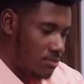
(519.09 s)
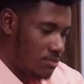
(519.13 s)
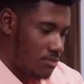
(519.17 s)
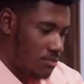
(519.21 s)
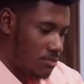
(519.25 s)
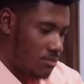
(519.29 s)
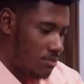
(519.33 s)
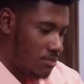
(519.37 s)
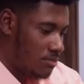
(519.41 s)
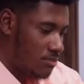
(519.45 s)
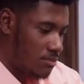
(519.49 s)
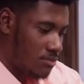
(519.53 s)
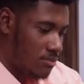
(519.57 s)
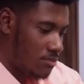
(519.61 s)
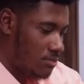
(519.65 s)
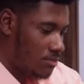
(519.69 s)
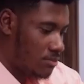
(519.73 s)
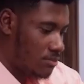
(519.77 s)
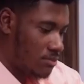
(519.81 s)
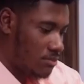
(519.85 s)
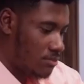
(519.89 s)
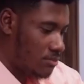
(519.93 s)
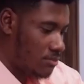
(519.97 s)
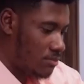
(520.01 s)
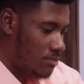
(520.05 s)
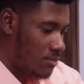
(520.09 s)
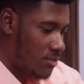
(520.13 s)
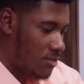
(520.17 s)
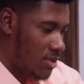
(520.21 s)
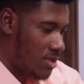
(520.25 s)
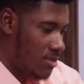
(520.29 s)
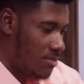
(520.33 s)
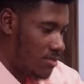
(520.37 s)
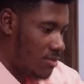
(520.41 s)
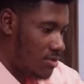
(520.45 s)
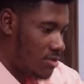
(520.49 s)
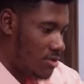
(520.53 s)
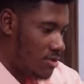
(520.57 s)
He wondered why I
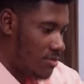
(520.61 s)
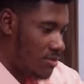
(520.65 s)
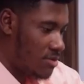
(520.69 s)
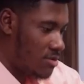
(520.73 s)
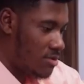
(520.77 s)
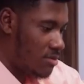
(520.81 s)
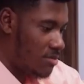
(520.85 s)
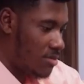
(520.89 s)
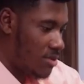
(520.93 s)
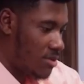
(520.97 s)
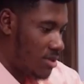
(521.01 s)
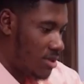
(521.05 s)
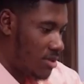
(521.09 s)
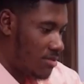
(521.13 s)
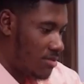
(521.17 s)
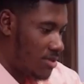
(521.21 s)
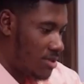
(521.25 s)
wasn't in the meeting with